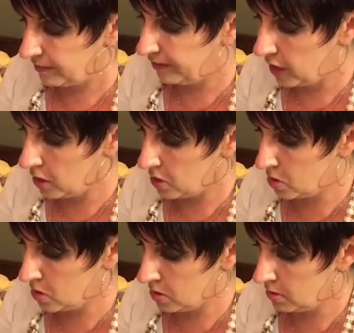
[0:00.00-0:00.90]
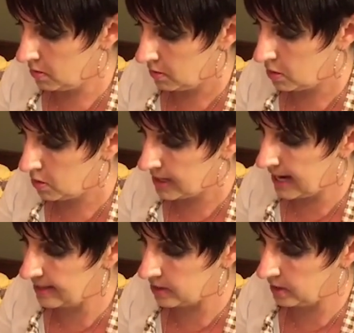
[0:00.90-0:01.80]
your phone,
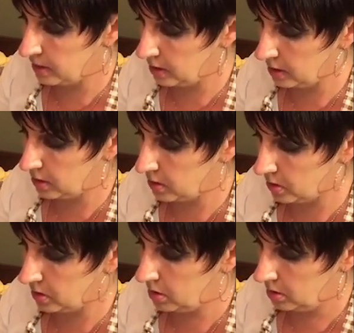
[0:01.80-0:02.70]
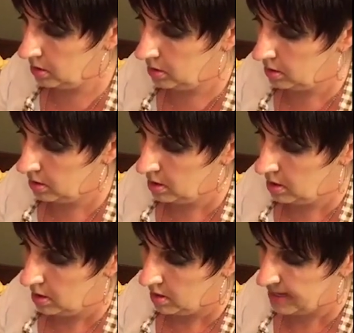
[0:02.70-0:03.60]
utensils.
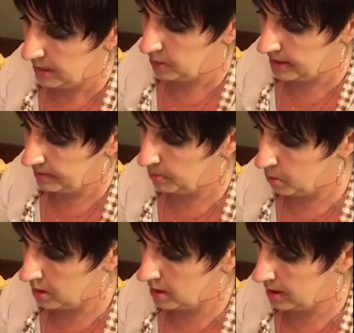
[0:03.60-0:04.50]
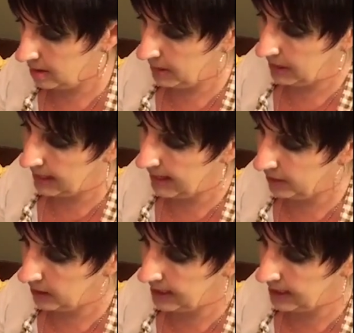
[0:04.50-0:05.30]
That was important to me to have a